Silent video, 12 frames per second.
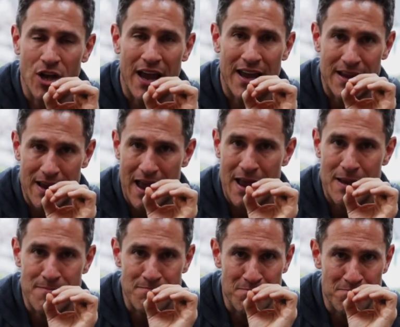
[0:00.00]

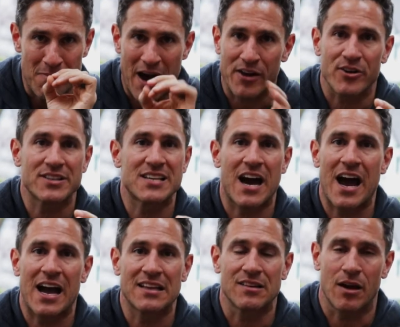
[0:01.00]
a moderate to
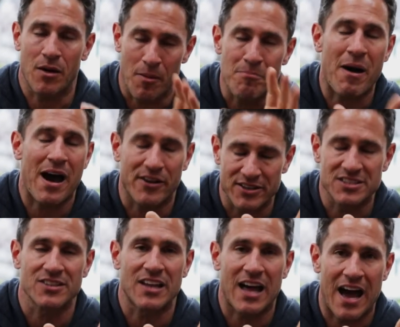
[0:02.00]

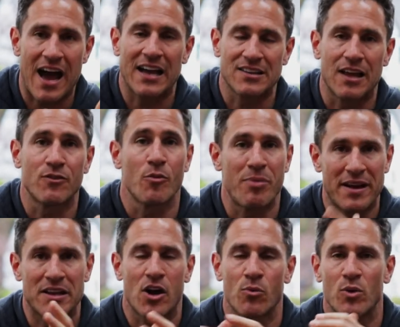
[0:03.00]
high level,
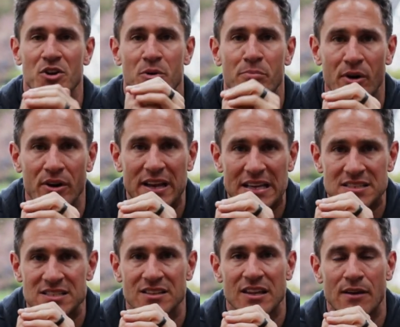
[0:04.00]
depending on what your burn
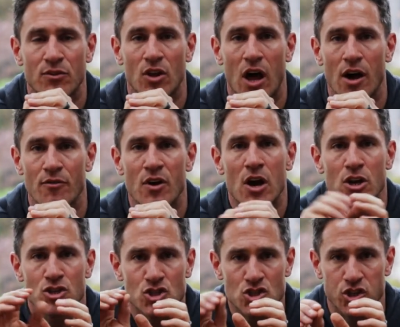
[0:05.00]
is, level of
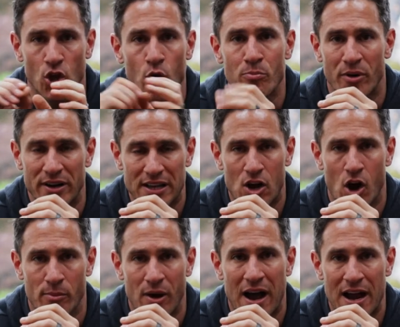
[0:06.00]
slow burning
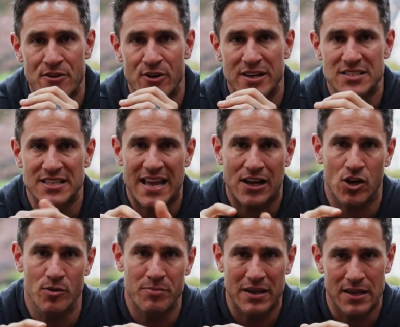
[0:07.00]
carbohydrates. And that
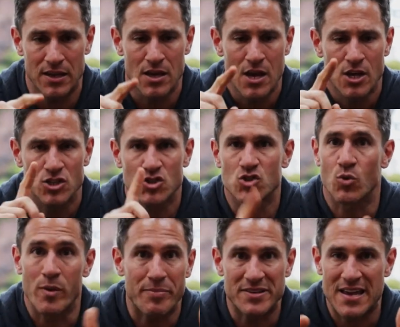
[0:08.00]
could be
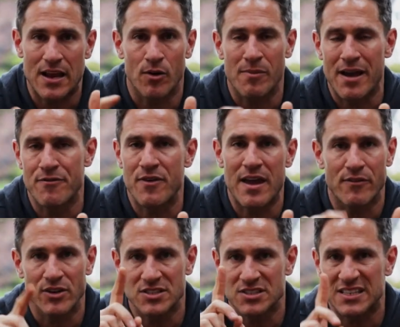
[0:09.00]
sweet potato, my
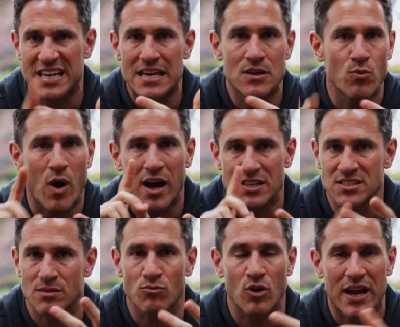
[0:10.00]
favorites, quinoa,
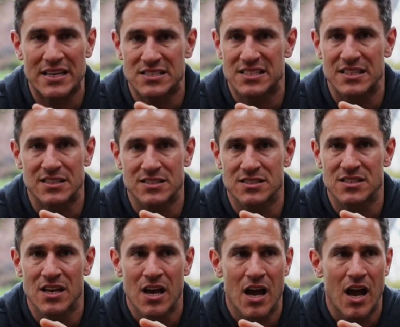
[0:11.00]
some rices,
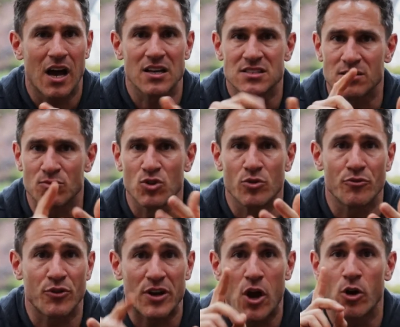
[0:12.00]
some
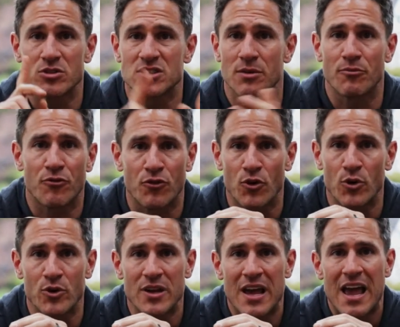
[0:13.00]
gluten-free oats, some
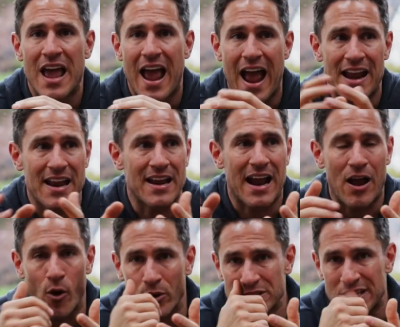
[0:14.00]
fruit. And then I
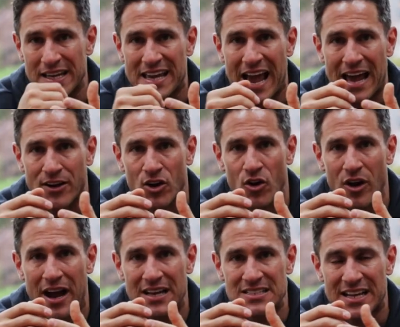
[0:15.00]
always like
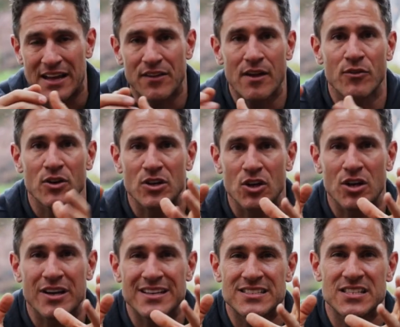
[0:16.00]
categorizing. I'll never
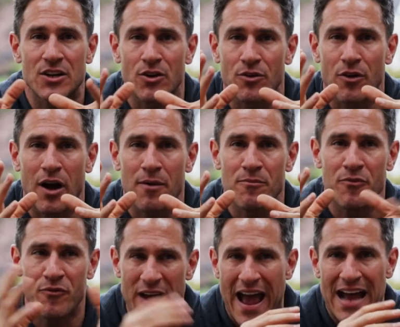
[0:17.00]
consider
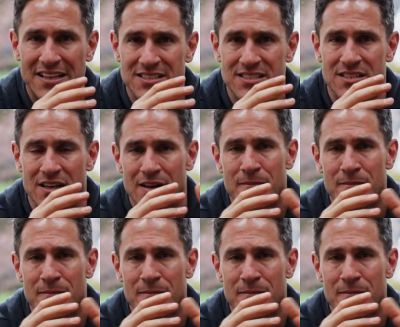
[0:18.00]
fats.